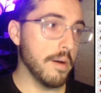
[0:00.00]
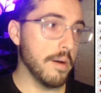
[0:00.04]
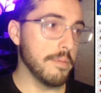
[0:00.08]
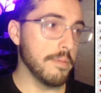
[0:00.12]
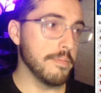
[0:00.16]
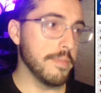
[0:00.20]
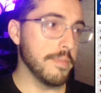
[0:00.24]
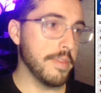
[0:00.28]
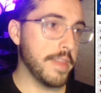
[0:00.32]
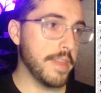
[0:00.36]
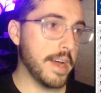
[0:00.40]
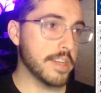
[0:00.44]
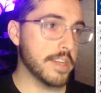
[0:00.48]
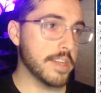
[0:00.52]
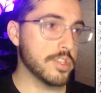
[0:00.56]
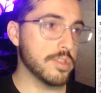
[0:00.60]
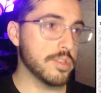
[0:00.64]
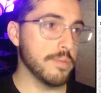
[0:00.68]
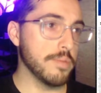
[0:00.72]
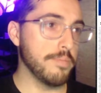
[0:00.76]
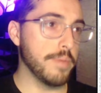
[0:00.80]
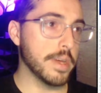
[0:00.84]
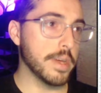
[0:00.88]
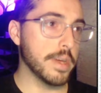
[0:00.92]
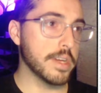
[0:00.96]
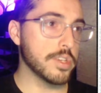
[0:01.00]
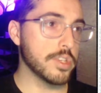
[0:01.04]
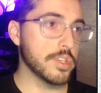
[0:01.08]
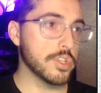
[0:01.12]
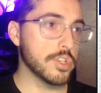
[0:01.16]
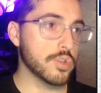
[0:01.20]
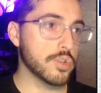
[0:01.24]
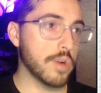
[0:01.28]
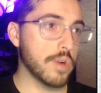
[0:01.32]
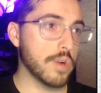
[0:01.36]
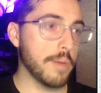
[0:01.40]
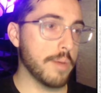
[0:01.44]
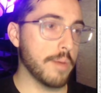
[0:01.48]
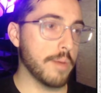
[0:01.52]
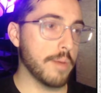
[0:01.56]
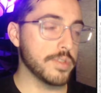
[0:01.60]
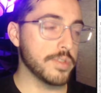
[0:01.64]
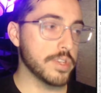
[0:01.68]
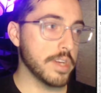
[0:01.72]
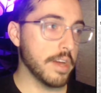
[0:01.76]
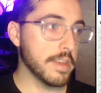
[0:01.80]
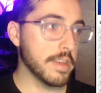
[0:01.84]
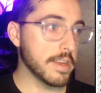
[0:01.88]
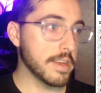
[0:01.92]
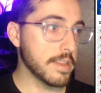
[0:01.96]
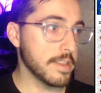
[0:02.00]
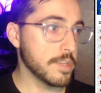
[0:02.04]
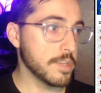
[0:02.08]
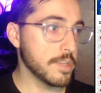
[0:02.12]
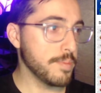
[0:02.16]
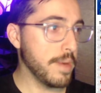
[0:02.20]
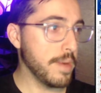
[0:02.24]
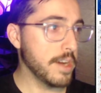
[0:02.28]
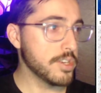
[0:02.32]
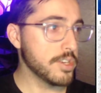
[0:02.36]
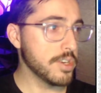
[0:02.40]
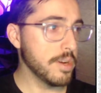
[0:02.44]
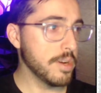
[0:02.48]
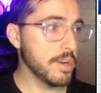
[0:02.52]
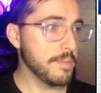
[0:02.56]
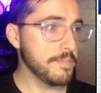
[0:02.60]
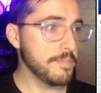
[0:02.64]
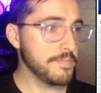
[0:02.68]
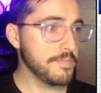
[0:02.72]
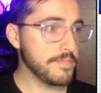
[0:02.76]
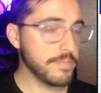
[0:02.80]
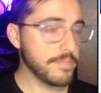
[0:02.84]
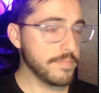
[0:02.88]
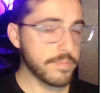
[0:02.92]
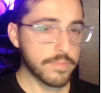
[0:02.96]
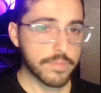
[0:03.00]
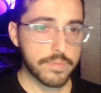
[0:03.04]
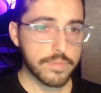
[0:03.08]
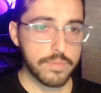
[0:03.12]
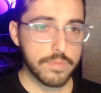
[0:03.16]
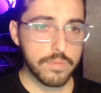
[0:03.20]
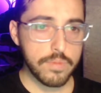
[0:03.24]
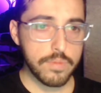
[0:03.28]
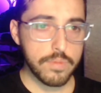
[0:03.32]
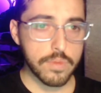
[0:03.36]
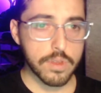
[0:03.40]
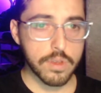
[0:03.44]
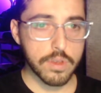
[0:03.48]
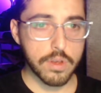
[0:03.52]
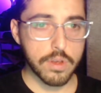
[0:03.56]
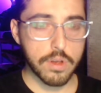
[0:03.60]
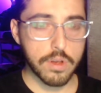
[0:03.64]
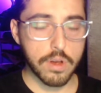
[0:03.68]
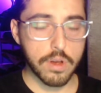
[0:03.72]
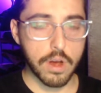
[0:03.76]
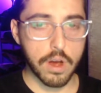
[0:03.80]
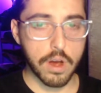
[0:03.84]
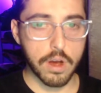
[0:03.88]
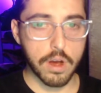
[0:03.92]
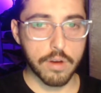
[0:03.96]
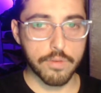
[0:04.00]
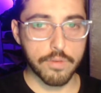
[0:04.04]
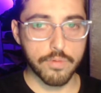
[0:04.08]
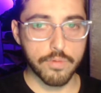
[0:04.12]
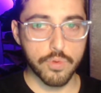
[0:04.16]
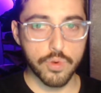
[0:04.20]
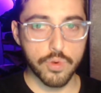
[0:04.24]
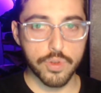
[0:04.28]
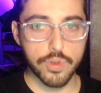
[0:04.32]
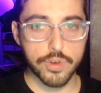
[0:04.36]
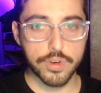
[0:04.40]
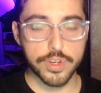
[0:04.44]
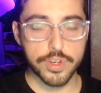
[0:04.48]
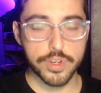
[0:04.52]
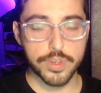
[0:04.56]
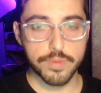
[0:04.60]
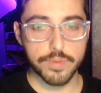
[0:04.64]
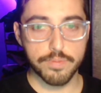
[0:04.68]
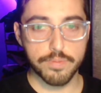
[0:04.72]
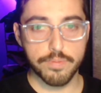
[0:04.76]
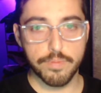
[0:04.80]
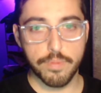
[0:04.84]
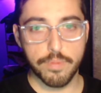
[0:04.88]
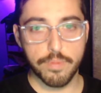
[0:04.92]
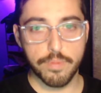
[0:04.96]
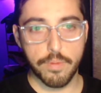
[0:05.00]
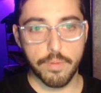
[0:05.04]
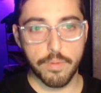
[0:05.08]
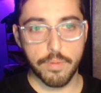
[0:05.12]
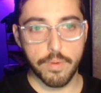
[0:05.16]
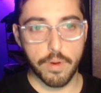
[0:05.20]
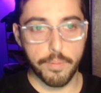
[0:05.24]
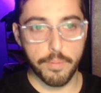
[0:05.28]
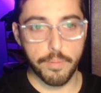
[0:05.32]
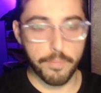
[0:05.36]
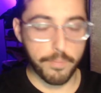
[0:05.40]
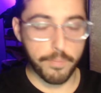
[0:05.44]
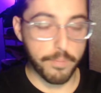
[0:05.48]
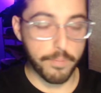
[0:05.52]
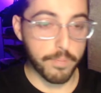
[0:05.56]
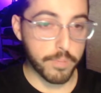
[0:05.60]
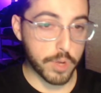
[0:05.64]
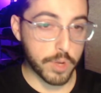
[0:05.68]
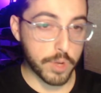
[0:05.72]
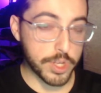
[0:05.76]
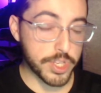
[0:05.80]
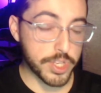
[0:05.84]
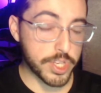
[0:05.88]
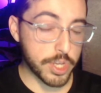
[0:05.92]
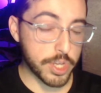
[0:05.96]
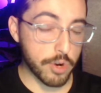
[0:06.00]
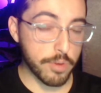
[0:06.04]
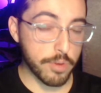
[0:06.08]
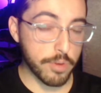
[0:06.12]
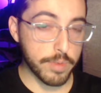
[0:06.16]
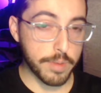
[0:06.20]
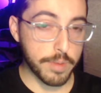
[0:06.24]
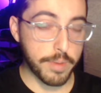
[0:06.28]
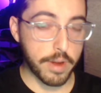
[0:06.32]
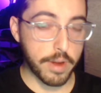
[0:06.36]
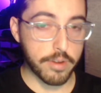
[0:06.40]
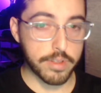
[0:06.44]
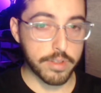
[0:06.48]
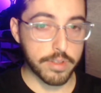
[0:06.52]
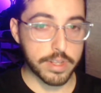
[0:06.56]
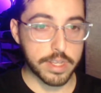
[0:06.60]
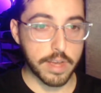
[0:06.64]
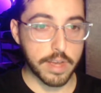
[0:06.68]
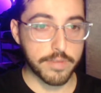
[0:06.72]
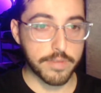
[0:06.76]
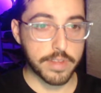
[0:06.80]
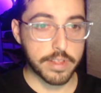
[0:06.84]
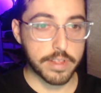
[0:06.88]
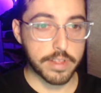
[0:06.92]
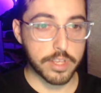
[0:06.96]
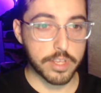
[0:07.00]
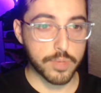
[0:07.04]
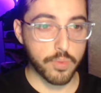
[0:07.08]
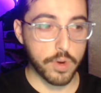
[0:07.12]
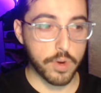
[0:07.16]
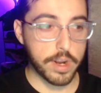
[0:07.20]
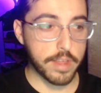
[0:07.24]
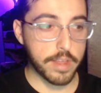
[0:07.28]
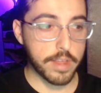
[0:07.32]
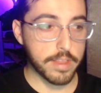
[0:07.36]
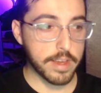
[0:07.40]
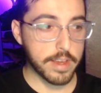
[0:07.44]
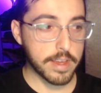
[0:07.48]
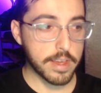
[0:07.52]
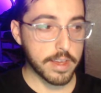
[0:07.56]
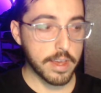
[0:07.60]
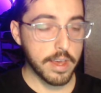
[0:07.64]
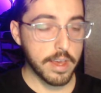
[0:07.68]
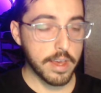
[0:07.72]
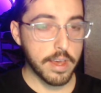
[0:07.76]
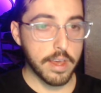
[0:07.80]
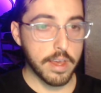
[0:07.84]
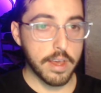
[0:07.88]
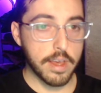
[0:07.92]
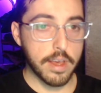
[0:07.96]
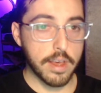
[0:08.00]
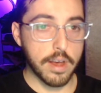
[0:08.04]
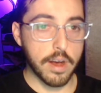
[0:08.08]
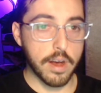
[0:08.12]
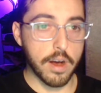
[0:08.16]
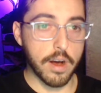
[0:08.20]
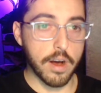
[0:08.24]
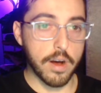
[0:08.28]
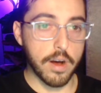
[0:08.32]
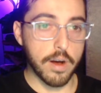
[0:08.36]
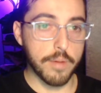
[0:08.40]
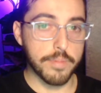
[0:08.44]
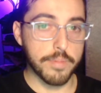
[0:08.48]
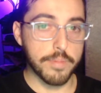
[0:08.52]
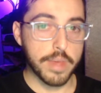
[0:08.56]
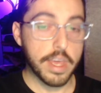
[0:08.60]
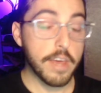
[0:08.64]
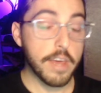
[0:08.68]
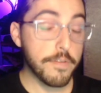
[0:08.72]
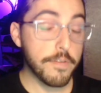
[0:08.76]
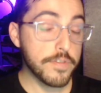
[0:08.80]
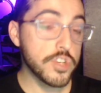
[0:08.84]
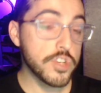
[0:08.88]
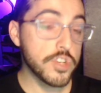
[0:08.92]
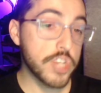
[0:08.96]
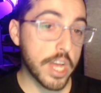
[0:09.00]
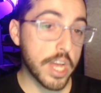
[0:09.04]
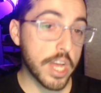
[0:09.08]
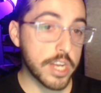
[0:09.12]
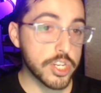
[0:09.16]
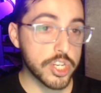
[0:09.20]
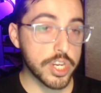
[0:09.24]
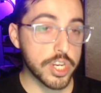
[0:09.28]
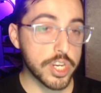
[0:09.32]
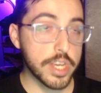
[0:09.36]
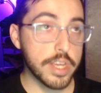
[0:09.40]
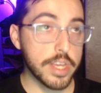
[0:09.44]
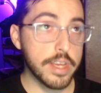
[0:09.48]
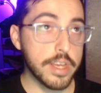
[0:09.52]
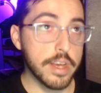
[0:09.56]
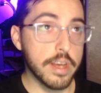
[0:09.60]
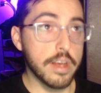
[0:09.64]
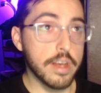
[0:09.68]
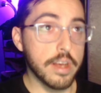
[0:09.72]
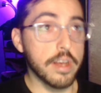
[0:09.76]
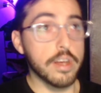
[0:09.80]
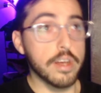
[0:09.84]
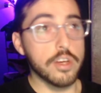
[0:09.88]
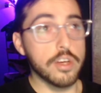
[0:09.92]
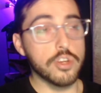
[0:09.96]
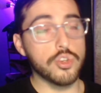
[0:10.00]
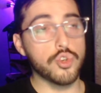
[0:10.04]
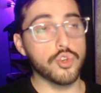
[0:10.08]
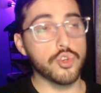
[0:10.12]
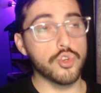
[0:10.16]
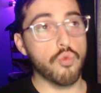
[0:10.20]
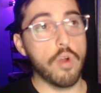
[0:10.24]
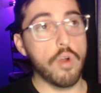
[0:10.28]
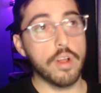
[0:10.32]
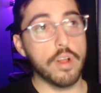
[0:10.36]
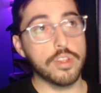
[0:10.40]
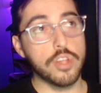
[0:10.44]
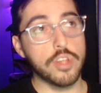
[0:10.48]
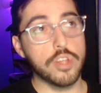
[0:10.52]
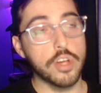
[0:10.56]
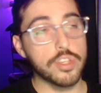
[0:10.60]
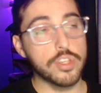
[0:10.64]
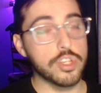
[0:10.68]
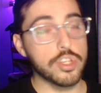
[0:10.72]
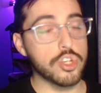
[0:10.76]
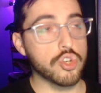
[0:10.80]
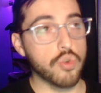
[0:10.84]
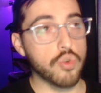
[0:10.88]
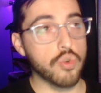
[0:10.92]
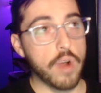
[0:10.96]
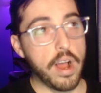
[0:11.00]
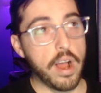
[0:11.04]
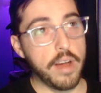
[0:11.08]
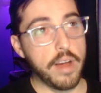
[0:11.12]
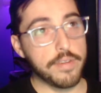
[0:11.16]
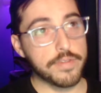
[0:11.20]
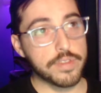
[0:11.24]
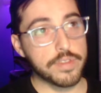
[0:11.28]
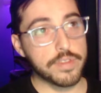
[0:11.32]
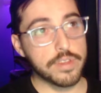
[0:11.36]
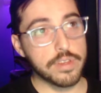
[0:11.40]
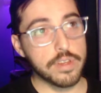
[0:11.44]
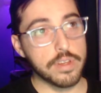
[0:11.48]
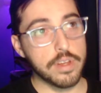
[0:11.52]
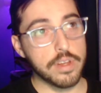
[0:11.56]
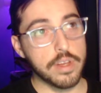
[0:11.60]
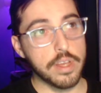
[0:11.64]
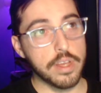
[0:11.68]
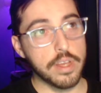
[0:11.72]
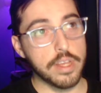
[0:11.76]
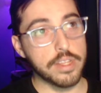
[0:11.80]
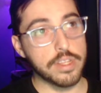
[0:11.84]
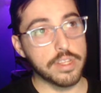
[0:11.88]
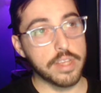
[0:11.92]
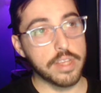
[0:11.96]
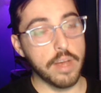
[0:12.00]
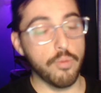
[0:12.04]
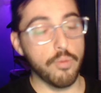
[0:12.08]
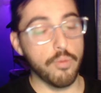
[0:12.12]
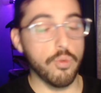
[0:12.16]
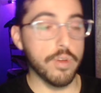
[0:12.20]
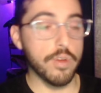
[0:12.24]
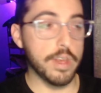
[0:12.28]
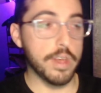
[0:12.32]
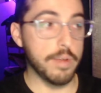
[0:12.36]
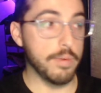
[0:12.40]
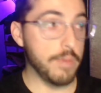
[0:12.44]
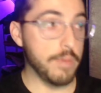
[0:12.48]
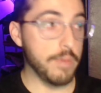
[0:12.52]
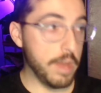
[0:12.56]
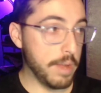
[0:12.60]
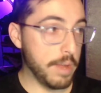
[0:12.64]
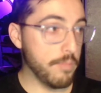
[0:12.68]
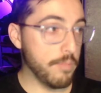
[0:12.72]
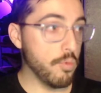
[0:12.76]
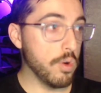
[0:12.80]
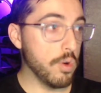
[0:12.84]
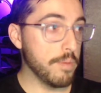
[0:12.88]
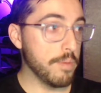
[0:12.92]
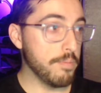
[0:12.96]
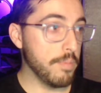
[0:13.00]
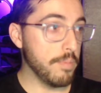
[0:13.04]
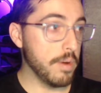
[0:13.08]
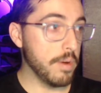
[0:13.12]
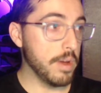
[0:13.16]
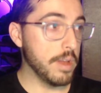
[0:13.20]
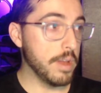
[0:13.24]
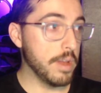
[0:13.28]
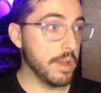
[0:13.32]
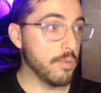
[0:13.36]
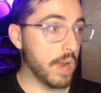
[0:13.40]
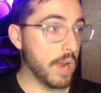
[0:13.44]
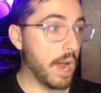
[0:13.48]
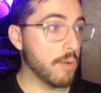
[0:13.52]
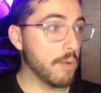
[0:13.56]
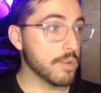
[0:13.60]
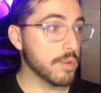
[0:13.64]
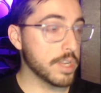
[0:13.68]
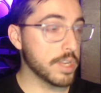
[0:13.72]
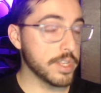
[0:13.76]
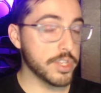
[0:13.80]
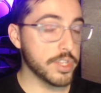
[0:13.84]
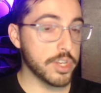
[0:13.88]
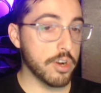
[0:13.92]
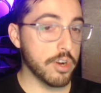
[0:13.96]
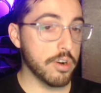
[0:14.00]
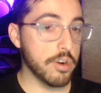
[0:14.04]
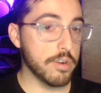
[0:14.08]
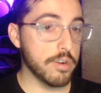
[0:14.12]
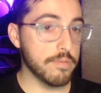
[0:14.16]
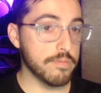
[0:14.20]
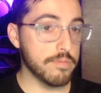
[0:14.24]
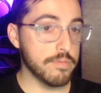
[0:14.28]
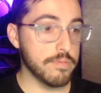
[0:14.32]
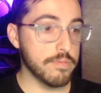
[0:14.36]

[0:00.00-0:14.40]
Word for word: That's the biggest discrepancy, I think, in this matchup. Ruler is considerably better than Deft at this point, I think. If Gen.G doesn't draft in what I would consider